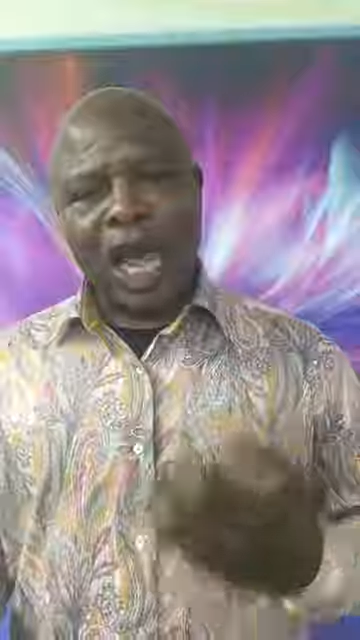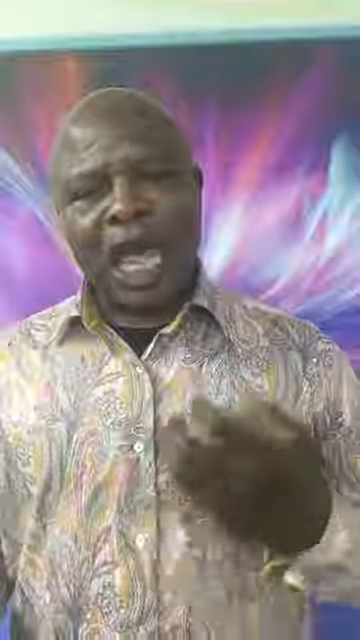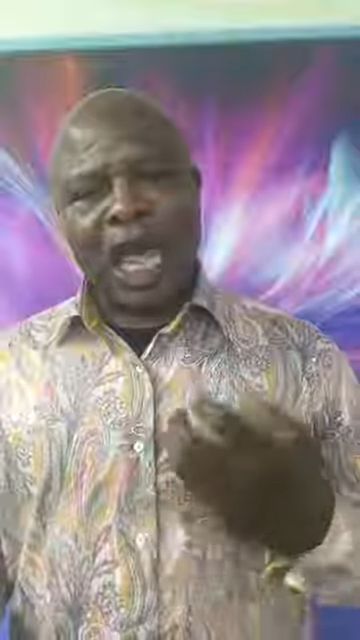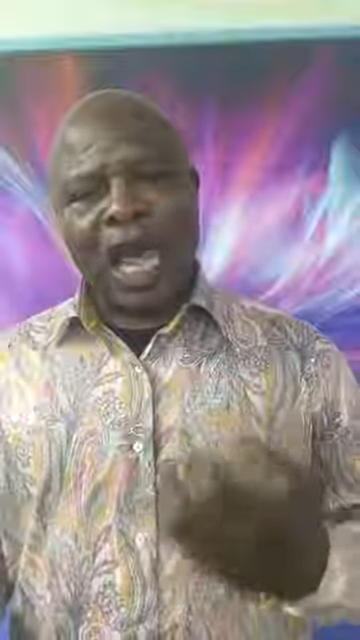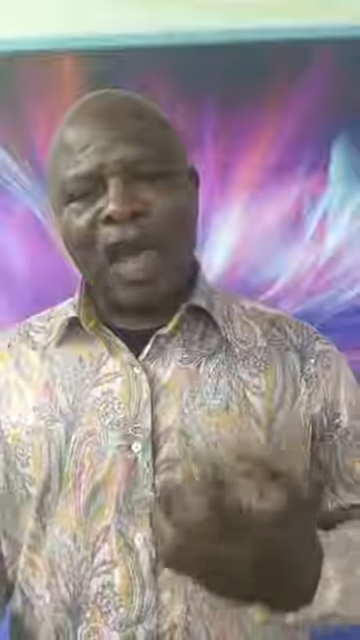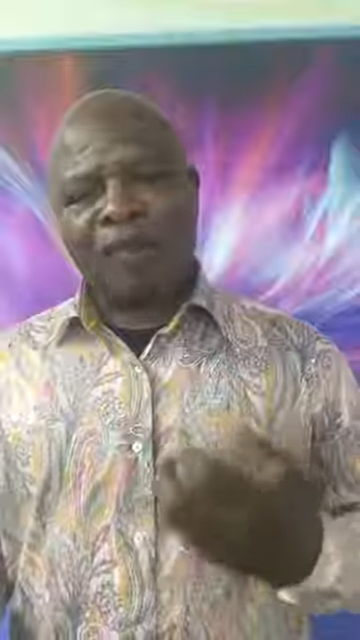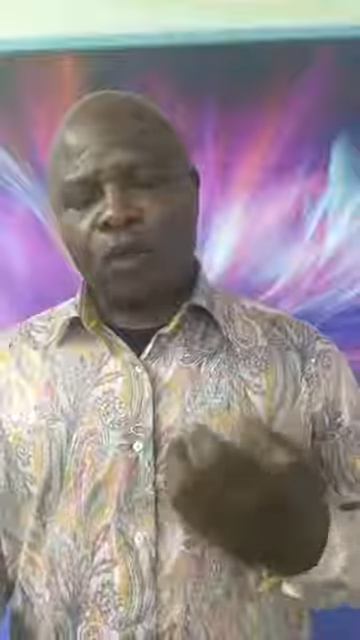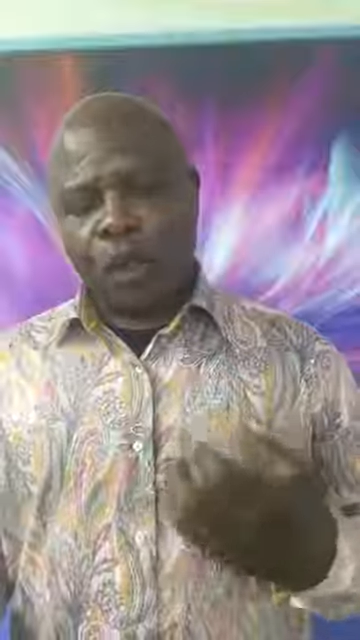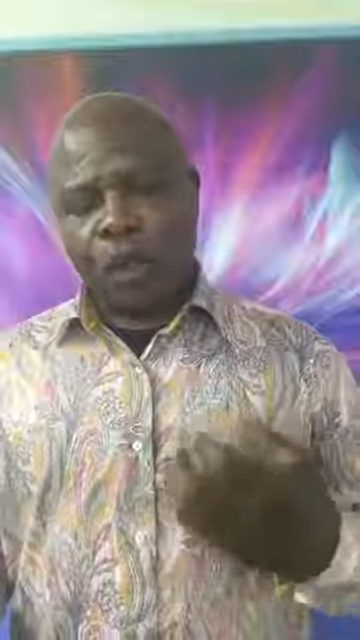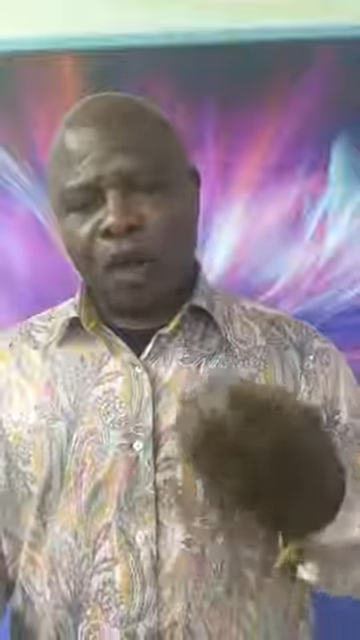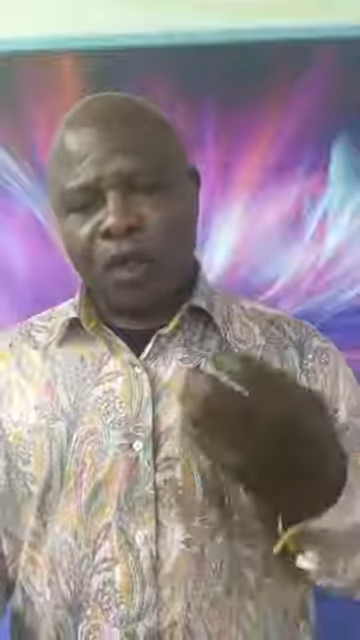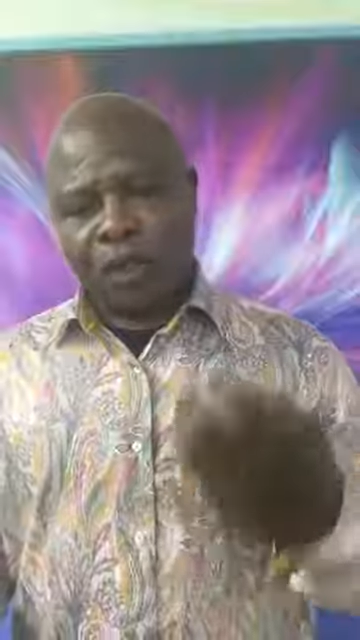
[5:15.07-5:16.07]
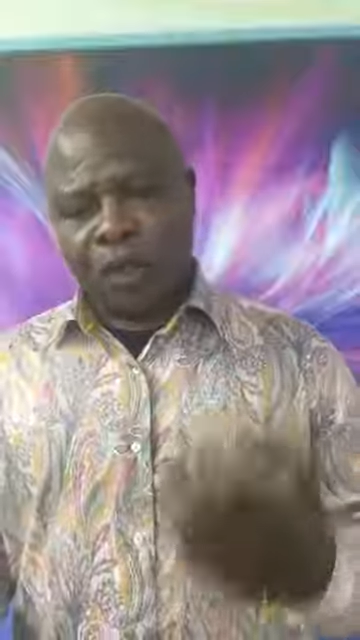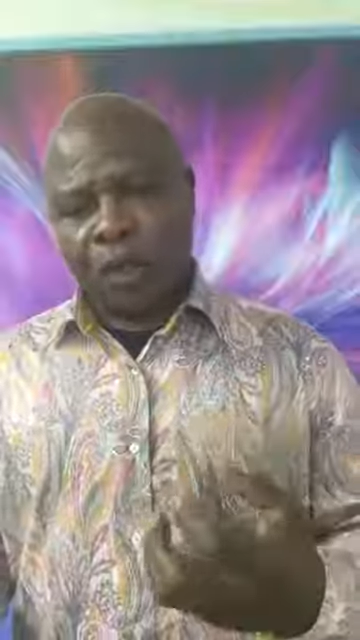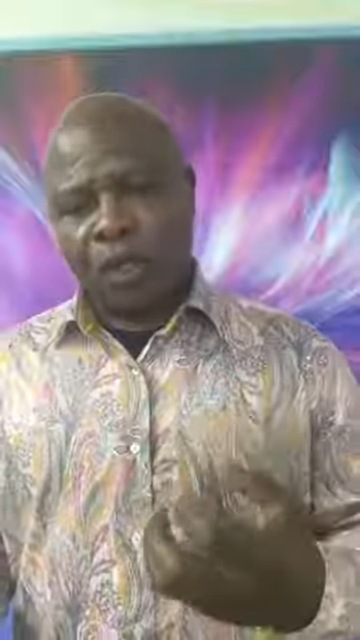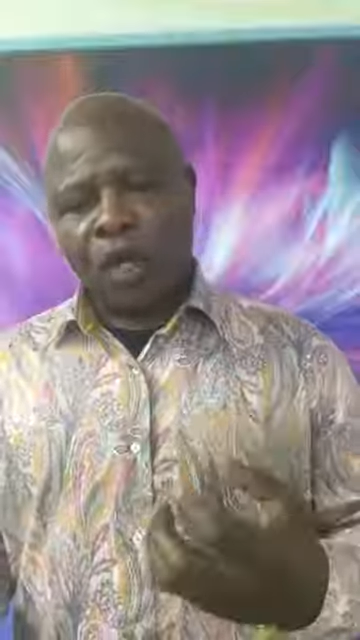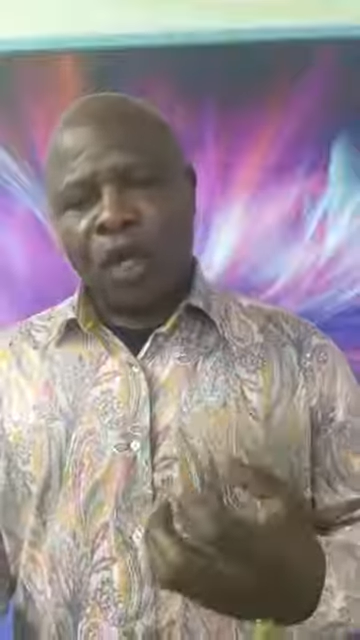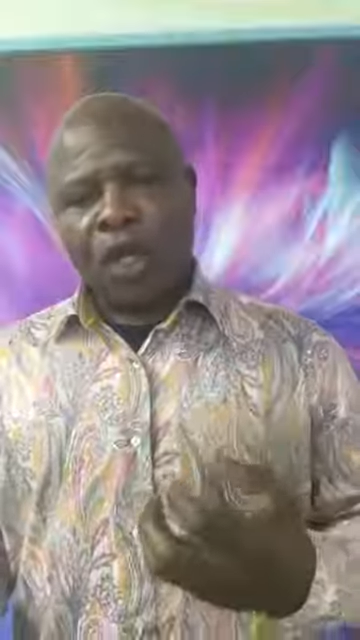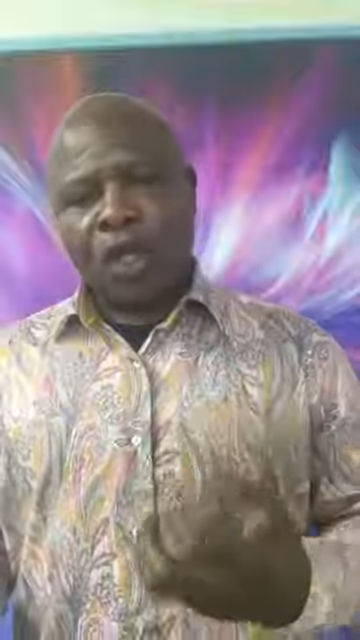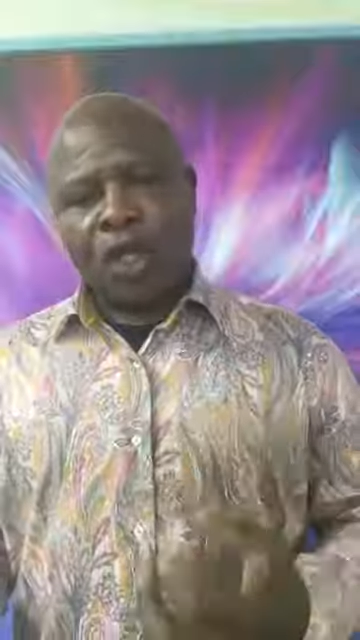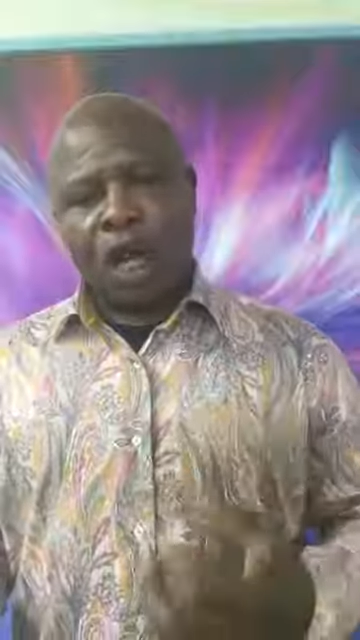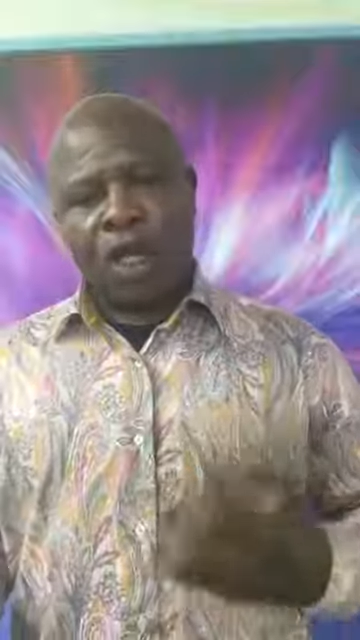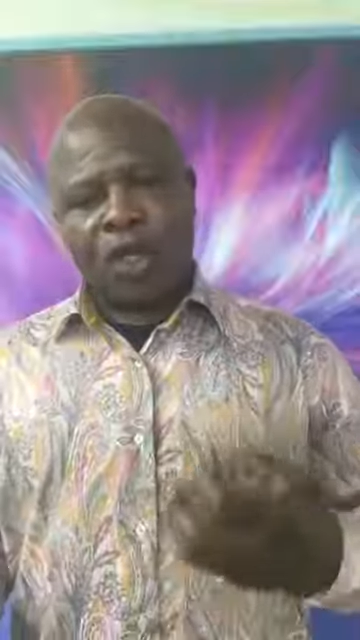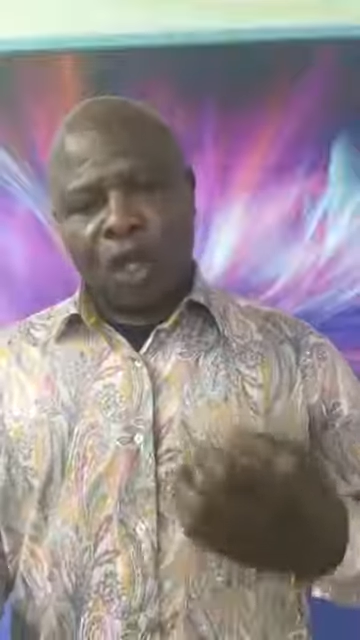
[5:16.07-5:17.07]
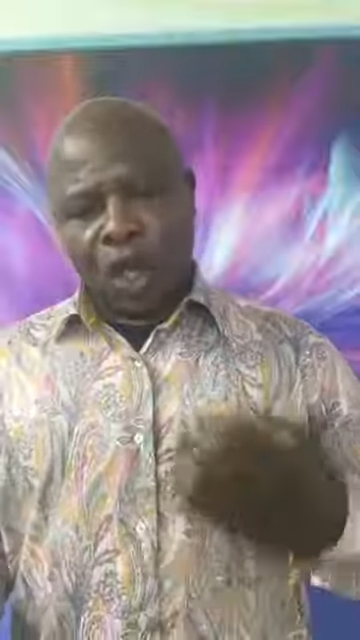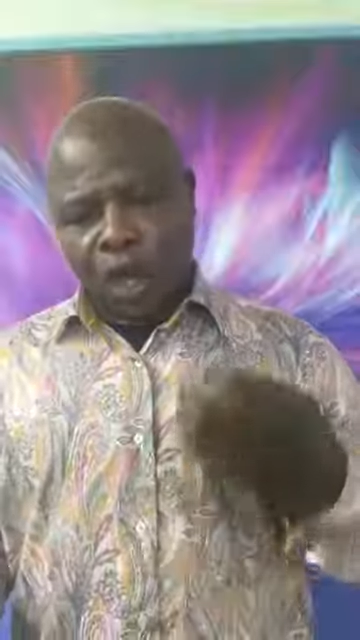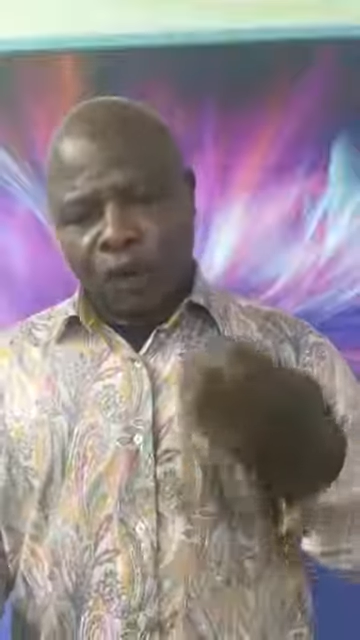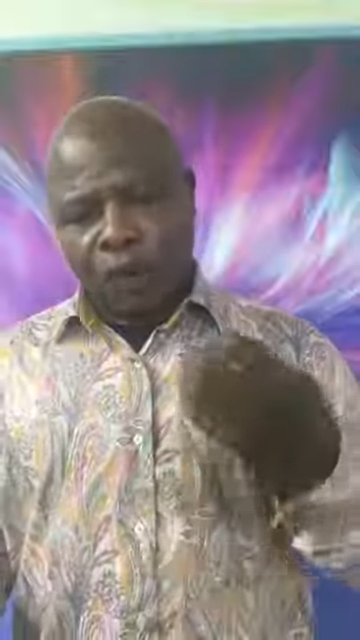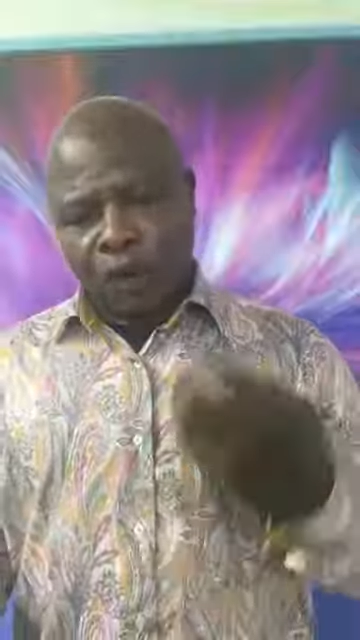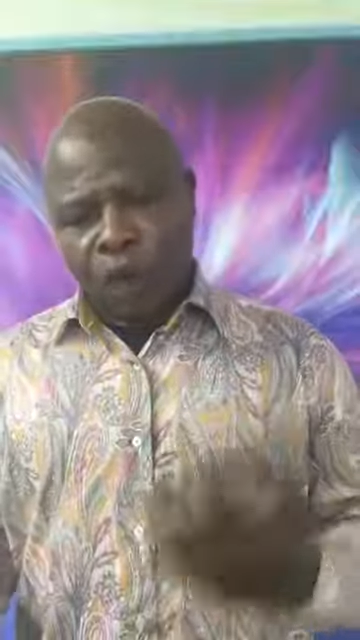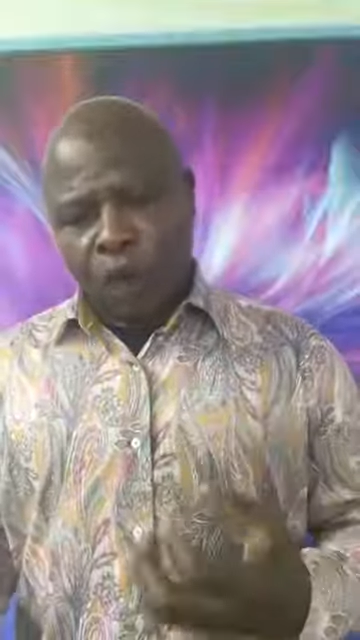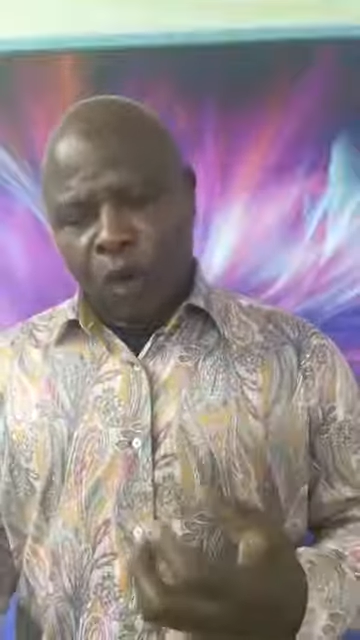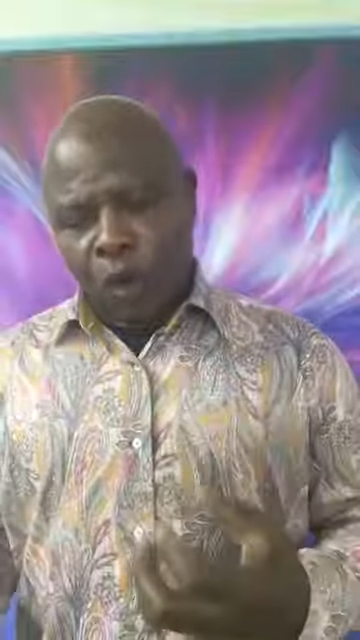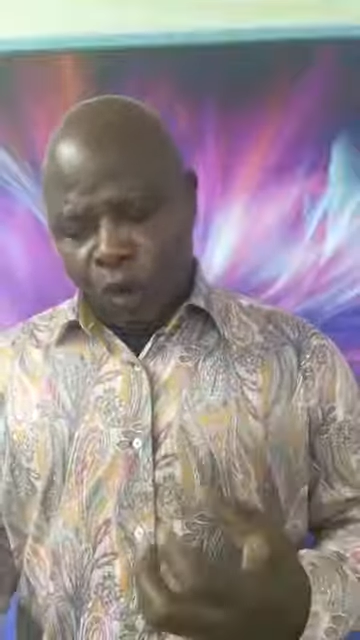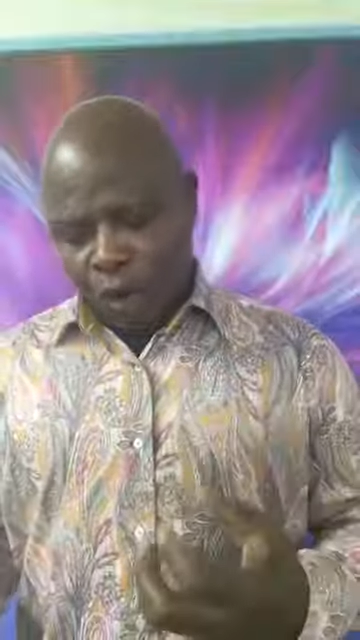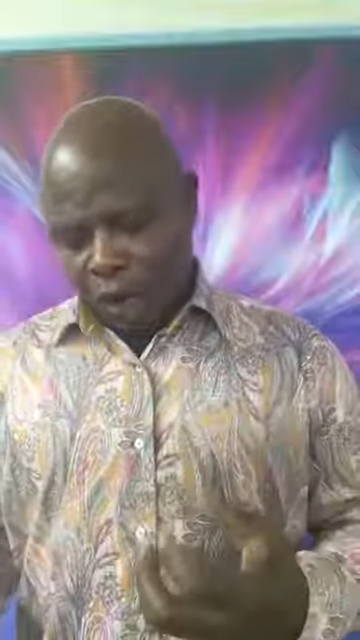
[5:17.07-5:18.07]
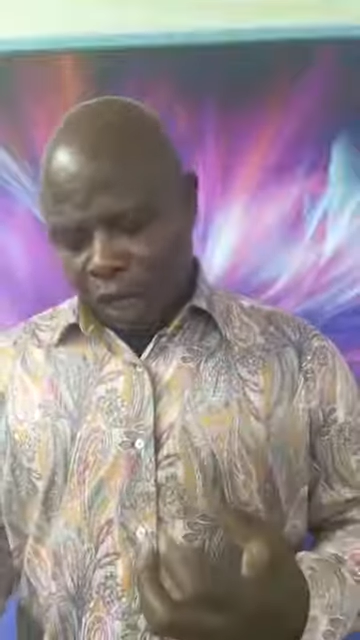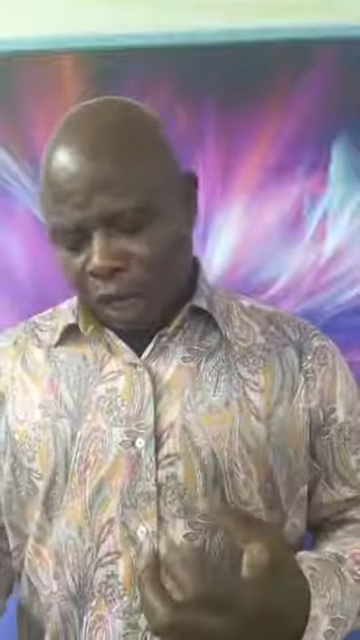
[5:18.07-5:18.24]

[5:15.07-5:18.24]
I have towards you, thought of good.